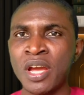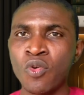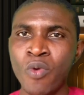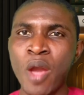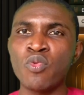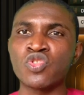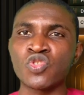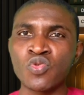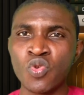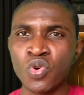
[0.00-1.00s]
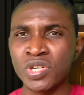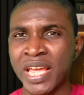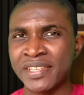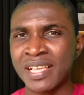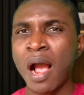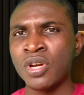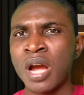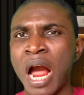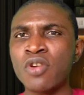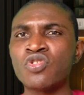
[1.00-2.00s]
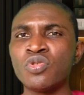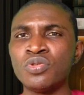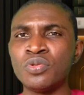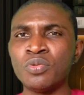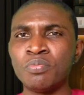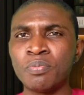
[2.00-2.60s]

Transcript: where we should go next, how to